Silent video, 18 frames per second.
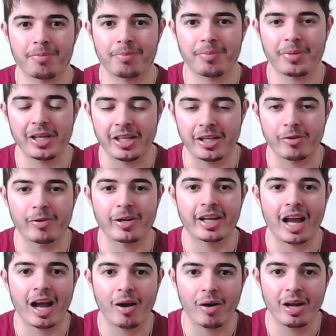petering
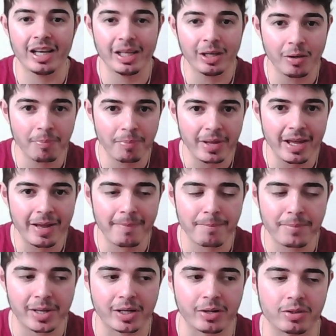out a little bit,
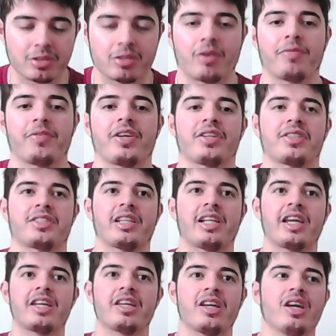because
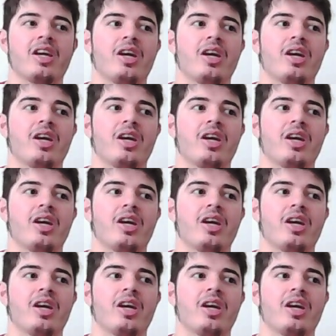obviously